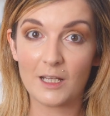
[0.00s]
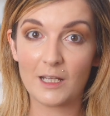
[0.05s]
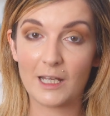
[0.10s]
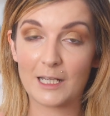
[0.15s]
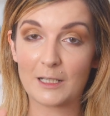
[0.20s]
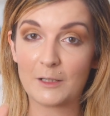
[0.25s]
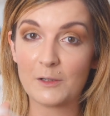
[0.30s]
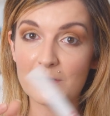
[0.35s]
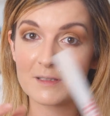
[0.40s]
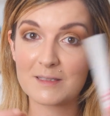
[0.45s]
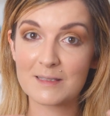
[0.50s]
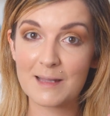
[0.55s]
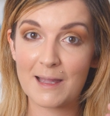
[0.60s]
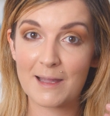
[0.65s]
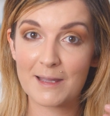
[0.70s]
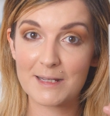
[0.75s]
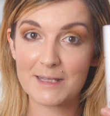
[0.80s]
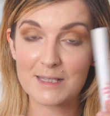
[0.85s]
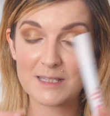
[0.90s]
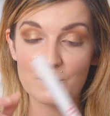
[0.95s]
It looks
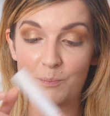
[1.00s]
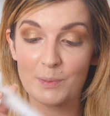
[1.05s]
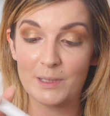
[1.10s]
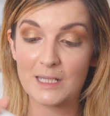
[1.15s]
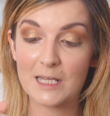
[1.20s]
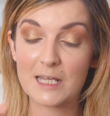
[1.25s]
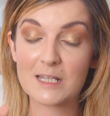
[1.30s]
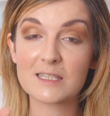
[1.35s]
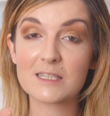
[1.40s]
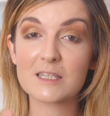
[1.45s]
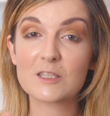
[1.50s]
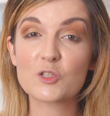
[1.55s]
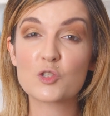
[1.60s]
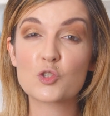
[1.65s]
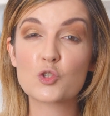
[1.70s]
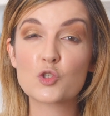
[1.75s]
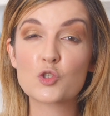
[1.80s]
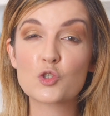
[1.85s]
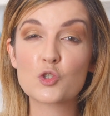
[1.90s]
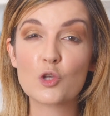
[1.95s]
nice, but it's
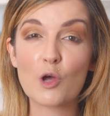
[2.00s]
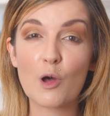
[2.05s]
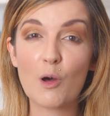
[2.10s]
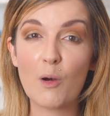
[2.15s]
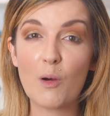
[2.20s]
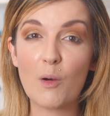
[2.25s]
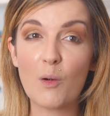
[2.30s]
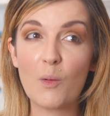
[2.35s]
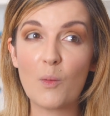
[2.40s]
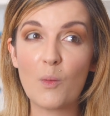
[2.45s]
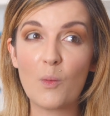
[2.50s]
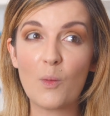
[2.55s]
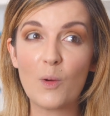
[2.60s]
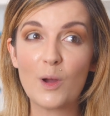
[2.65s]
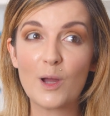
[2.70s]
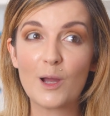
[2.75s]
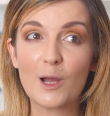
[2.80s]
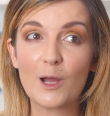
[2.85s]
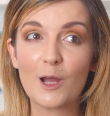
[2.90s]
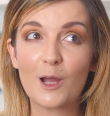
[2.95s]
so
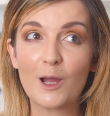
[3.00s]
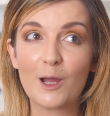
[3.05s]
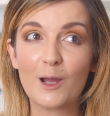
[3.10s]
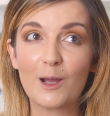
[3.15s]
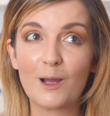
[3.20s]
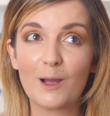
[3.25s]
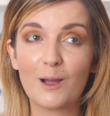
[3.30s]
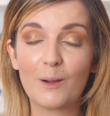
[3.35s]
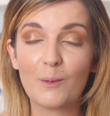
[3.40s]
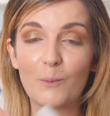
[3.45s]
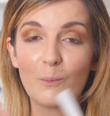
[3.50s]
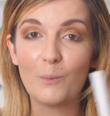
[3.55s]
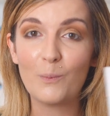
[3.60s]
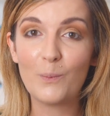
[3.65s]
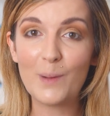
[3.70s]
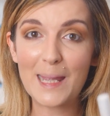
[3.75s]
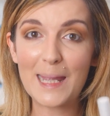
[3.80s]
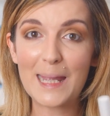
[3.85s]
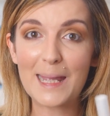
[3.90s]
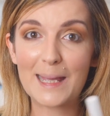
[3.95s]

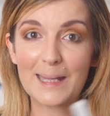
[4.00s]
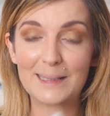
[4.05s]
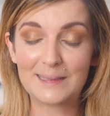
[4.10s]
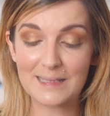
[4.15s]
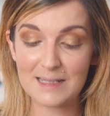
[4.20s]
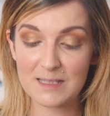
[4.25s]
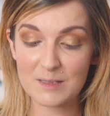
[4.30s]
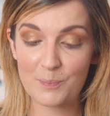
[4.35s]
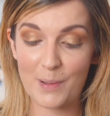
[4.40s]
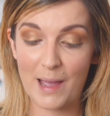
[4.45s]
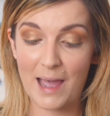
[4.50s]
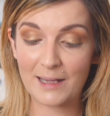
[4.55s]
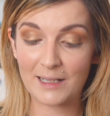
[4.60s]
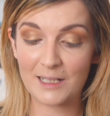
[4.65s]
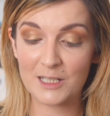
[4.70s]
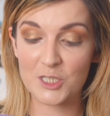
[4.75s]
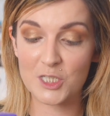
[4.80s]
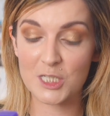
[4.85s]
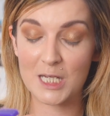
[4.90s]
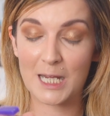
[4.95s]
weird, this
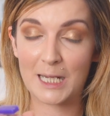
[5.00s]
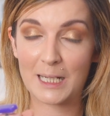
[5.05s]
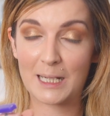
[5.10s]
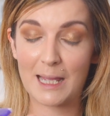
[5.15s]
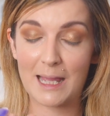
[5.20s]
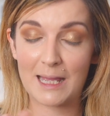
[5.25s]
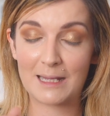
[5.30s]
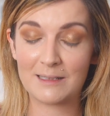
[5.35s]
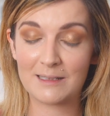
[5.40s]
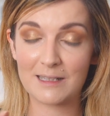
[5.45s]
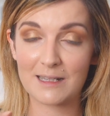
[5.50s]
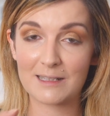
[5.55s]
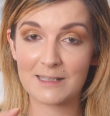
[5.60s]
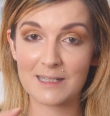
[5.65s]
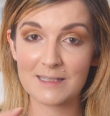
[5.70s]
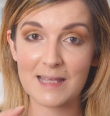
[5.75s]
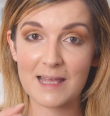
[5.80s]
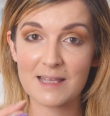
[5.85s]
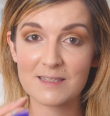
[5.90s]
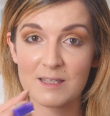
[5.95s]
packaging, and
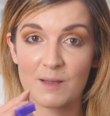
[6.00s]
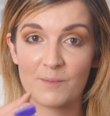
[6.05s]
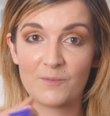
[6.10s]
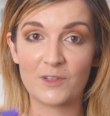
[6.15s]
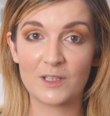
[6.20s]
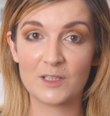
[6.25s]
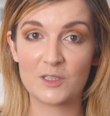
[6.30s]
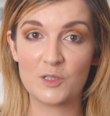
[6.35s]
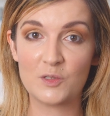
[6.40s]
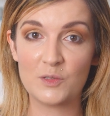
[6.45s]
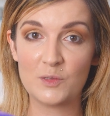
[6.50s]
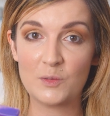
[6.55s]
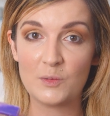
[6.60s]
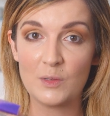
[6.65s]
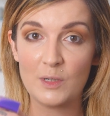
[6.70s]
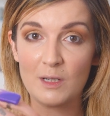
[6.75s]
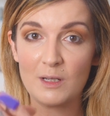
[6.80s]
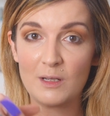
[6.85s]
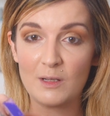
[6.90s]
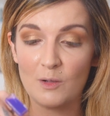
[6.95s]
this has something to
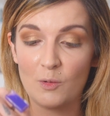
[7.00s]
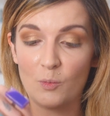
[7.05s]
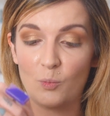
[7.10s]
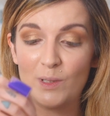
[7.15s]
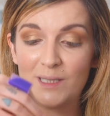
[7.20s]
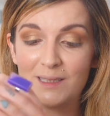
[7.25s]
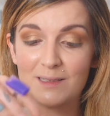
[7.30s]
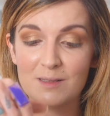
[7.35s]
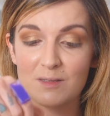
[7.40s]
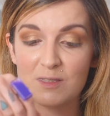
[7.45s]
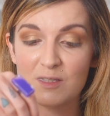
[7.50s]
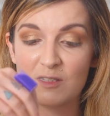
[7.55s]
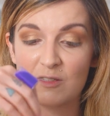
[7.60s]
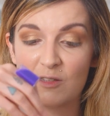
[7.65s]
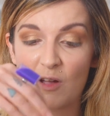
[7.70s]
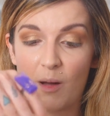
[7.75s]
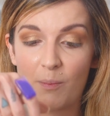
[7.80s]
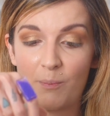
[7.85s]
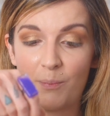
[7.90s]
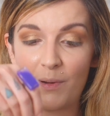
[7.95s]
do with the
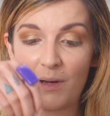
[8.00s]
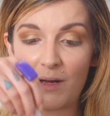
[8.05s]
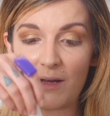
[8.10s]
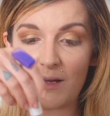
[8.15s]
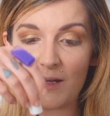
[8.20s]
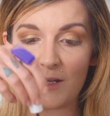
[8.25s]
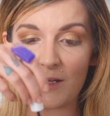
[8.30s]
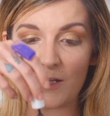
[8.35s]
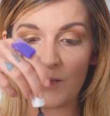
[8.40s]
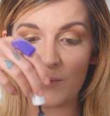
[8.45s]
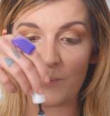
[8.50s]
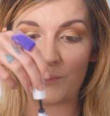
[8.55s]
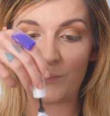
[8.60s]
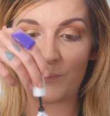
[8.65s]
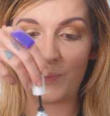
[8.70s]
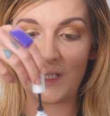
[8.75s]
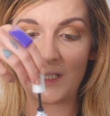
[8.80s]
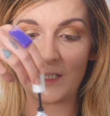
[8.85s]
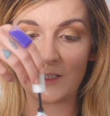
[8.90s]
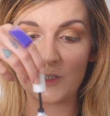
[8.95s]
stopper
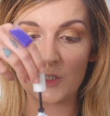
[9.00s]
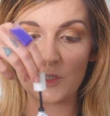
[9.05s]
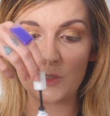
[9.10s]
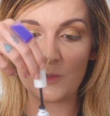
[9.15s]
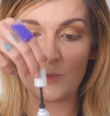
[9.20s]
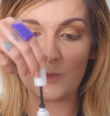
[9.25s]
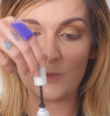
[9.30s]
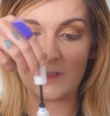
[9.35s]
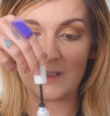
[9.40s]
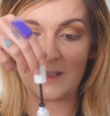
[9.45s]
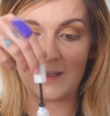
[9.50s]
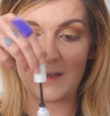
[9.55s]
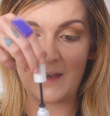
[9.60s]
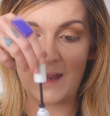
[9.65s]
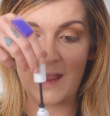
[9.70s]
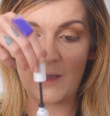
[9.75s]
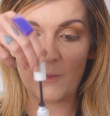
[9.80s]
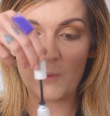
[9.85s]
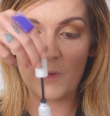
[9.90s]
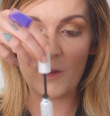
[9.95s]
being too
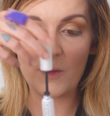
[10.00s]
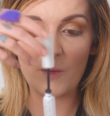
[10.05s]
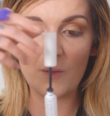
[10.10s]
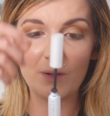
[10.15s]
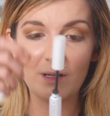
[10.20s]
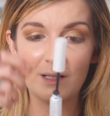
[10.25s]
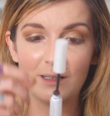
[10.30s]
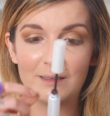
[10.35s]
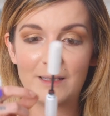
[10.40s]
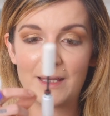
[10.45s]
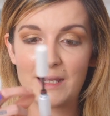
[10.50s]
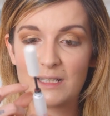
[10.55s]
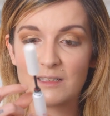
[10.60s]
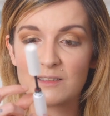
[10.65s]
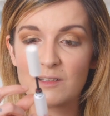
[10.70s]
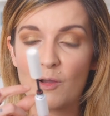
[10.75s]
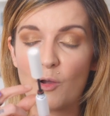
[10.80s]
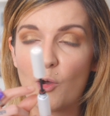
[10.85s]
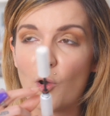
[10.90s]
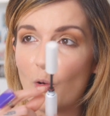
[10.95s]
narrow, like
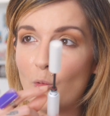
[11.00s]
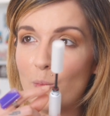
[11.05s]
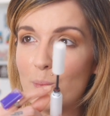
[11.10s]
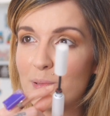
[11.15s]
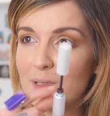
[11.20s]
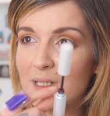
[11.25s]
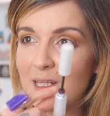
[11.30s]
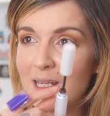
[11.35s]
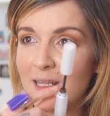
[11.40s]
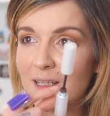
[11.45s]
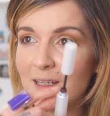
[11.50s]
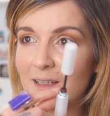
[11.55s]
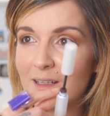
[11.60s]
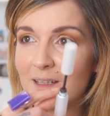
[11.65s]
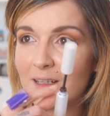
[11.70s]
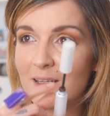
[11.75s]
the opening.